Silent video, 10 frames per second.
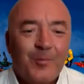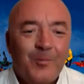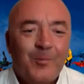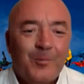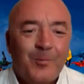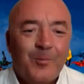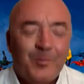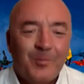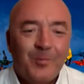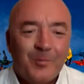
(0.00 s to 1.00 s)

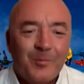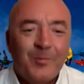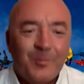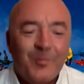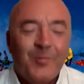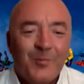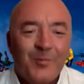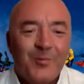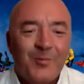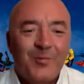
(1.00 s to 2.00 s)

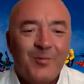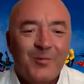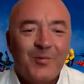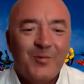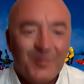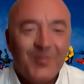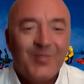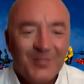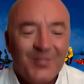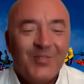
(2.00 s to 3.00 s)

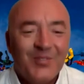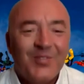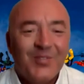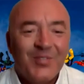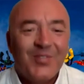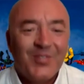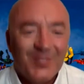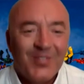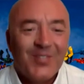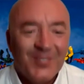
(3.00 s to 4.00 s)

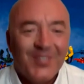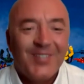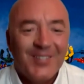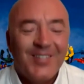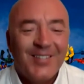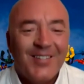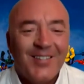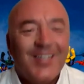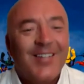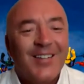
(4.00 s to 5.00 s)

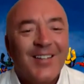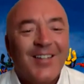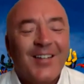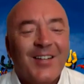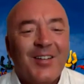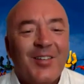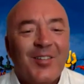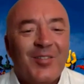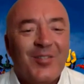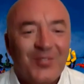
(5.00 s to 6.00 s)

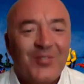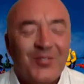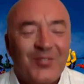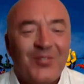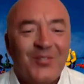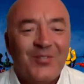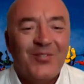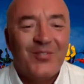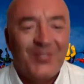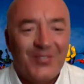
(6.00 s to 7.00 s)

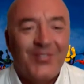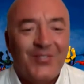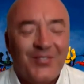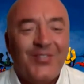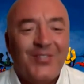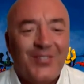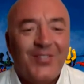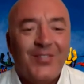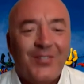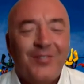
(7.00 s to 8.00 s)
No words are spoken by the person on screen.